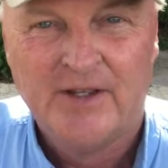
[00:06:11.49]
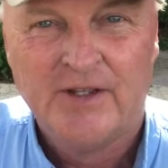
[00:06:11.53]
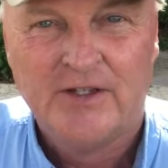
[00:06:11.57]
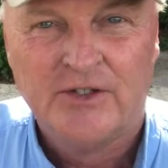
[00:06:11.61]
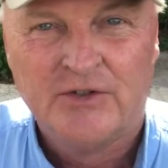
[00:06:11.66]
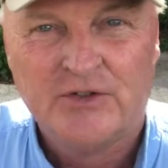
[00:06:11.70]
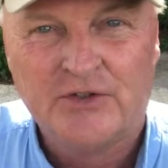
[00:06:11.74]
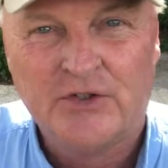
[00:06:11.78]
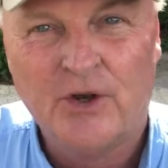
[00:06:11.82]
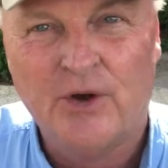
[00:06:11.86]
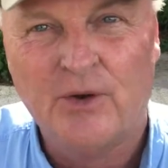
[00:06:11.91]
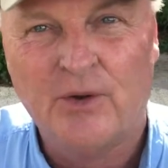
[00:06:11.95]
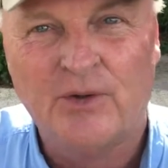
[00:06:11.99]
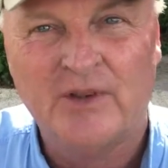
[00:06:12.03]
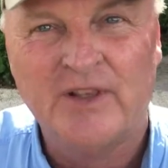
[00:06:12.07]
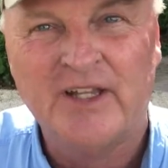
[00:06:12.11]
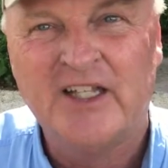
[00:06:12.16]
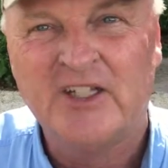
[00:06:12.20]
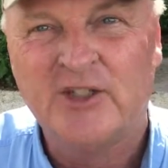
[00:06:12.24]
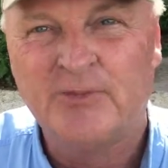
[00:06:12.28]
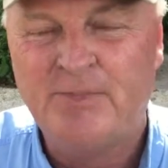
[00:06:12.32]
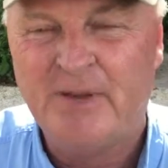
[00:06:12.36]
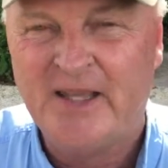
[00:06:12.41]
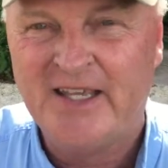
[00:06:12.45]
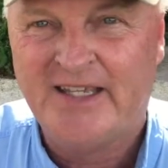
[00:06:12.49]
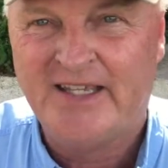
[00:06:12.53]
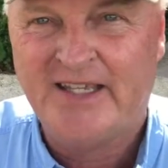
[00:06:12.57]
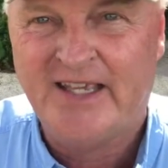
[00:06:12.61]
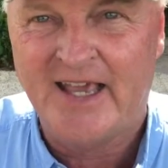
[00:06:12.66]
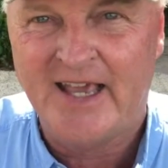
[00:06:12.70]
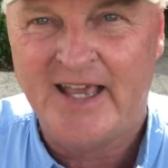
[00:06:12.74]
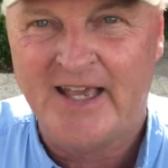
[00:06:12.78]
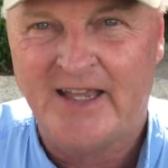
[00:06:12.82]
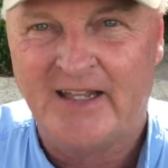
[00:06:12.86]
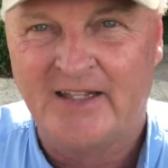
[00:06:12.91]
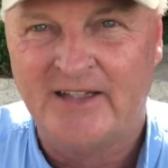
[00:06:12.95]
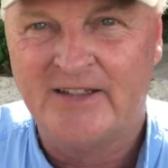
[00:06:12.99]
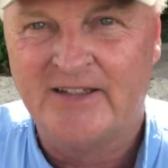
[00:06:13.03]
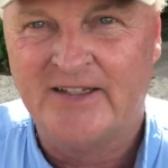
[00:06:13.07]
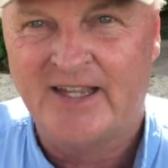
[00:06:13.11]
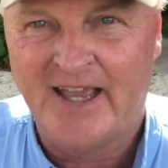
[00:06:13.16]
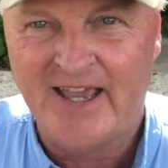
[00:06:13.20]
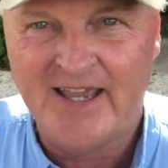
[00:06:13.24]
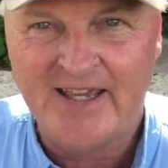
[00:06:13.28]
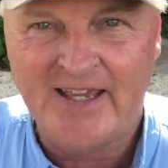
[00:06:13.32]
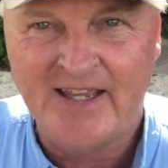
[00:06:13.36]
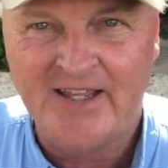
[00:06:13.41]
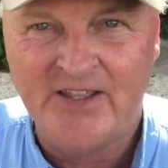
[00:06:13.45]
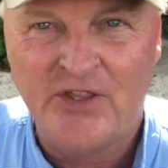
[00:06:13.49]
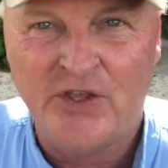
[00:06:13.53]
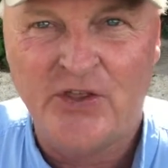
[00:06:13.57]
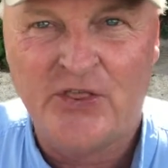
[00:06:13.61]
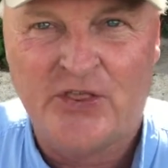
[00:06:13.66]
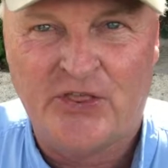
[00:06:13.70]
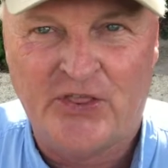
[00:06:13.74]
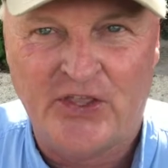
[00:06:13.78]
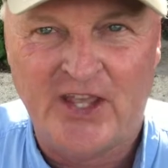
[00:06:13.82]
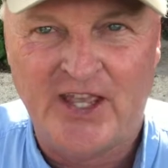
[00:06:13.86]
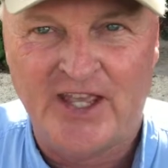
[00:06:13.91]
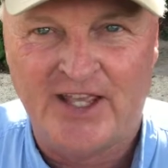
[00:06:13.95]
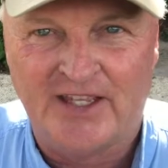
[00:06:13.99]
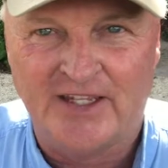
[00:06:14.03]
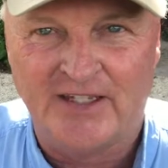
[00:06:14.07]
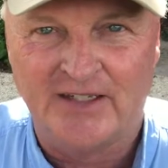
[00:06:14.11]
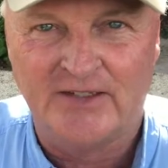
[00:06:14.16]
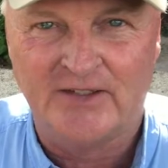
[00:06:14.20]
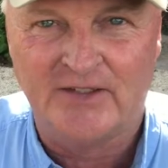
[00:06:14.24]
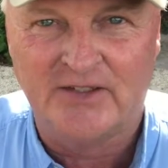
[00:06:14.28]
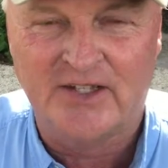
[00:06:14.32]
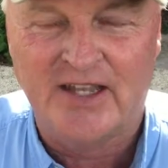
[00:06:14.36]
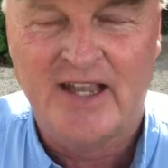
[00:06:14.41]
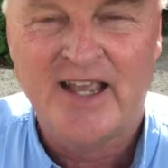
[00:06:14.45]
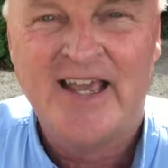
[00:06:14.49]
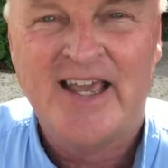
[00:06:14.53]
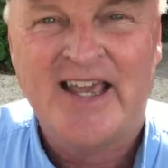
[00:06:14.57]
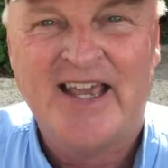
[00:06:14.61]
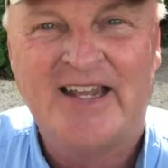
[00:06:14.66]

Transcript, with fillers: So let's begin taking the things